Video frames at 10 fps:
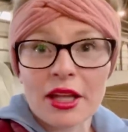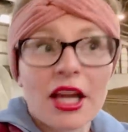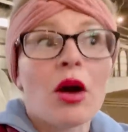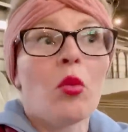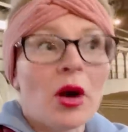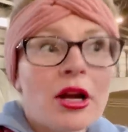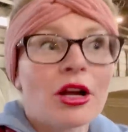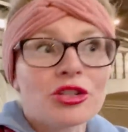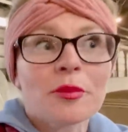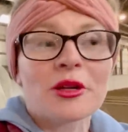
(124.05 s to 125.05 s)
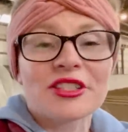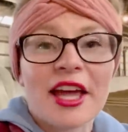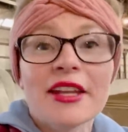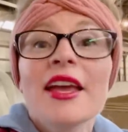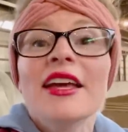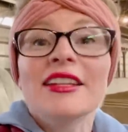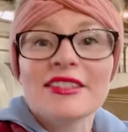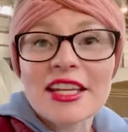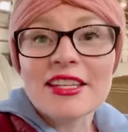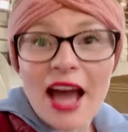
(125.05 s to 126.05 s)
Like, 100%
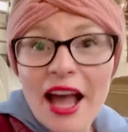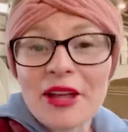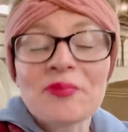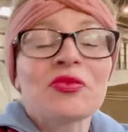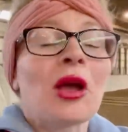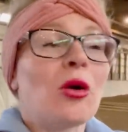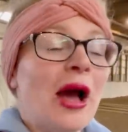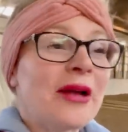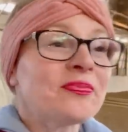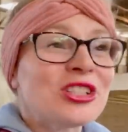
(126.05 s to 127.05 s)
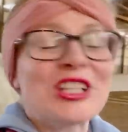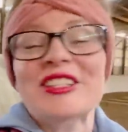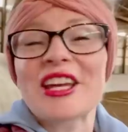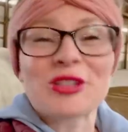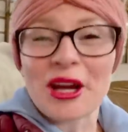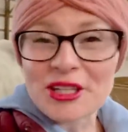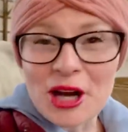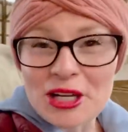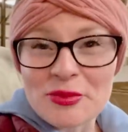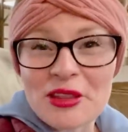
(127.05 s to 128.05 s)
did not. Okay. She's like trying to
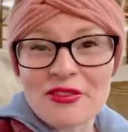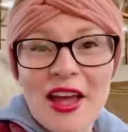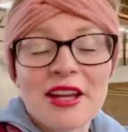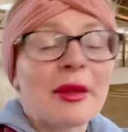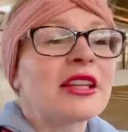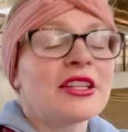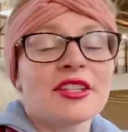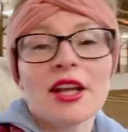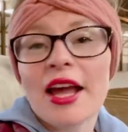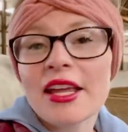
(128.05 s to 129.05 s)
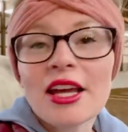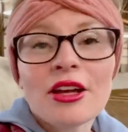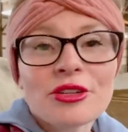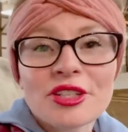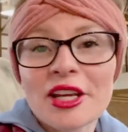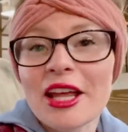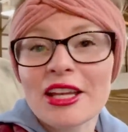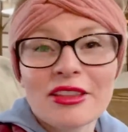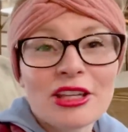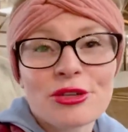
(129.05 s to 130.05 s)
talk to me, the vet. And I'm like, listen, I can't understand
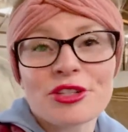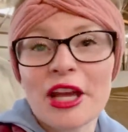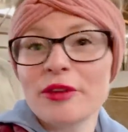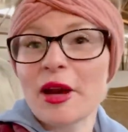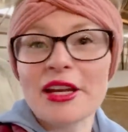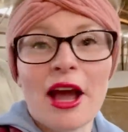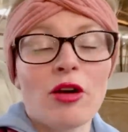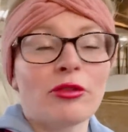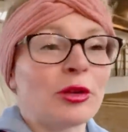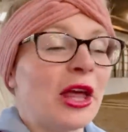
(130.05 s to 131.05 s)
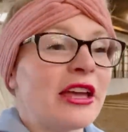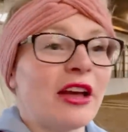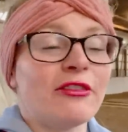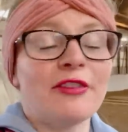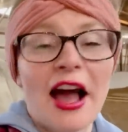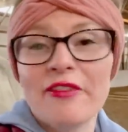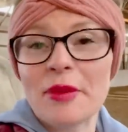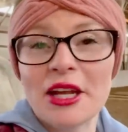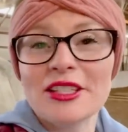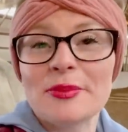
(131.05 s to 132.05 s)
anything you're saying right now for like 5
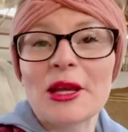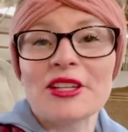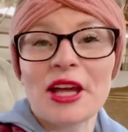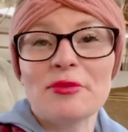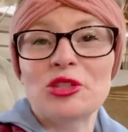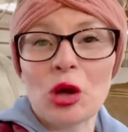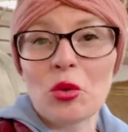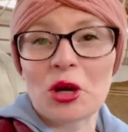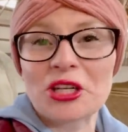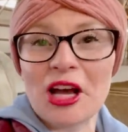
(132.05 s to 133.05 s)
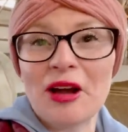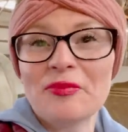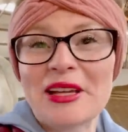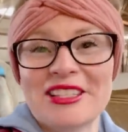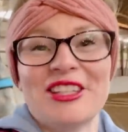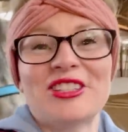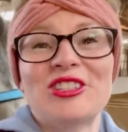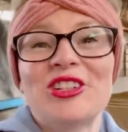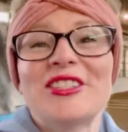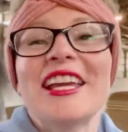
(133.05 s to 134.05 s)
minutes because I'm so worked up because this is
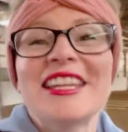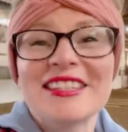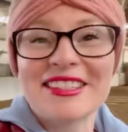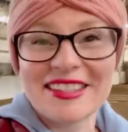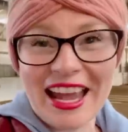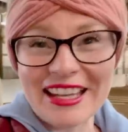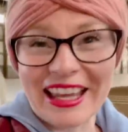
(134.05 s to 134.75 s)
just insane.